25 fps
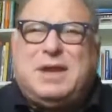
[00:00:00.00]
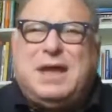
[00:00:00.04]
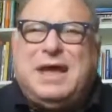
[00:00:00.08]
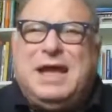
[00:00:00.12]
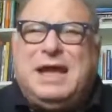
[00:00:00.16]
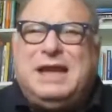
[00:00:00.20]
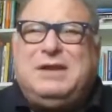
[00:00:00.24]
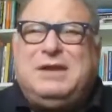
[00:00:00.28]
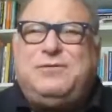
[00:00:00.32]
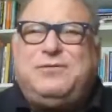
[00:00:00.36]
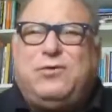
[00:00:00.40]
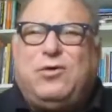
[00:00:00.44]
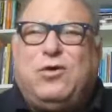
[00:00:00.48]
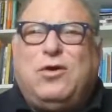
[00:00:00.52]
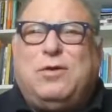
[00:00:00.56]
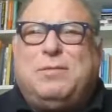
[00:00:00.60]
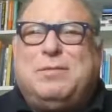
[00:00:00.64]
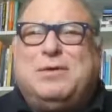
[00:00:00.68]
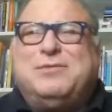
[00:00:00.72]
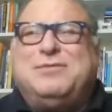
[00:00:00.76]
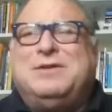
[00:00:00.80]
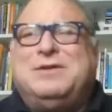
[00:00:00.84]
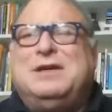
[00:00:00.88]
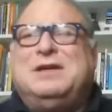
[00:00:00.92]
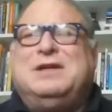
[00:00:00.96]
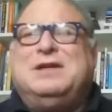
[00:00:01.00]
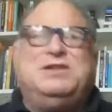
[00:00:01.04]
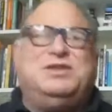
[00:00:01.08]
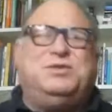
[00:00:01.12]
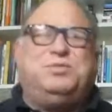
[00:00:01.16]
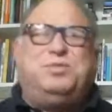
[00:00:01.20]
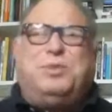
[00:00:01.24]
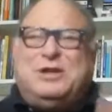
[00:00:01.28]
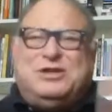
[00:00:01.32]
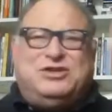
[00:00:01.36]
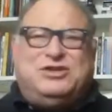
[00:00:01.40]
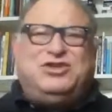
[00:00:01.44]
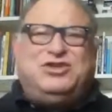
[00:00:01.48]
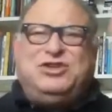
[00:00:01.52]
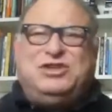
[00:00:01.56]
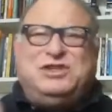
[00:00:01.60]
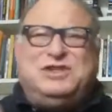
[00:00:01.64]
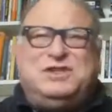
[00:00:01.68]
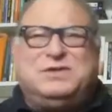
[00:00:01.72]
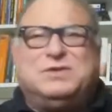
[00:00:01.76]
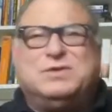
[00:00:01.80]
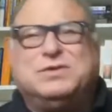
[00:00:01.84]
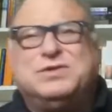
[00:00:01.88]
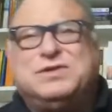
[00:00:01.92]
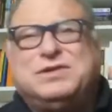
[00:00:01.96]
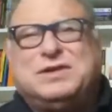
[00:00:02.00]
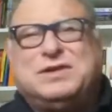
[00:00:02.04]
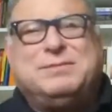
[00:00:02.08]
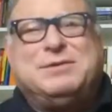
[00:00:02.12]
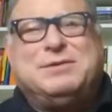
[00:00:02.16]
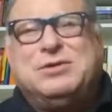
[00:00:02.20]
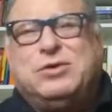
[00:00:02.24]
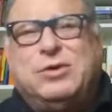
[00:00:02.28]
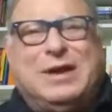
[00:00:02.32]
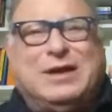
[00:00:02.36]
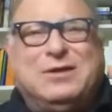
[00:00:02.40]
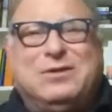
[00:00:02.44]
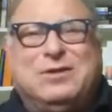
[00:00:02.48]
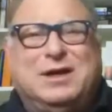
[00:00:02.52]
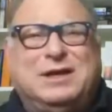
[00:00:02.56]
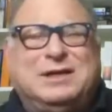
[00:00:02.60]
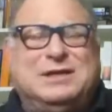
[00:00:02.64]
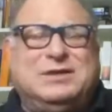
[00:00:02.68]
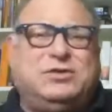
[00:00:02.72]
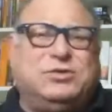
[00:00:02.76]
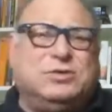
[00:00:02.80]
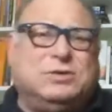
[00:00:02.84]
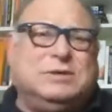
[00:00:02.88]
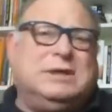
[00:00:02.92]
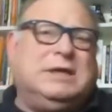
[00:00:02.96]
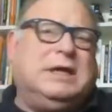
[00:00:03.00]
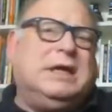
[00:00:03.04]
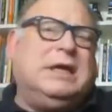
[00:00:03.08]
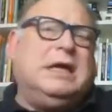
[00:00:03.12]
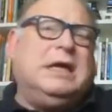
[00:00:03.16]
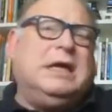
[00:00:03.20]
any form of spreadsheet or something, or outlining tool.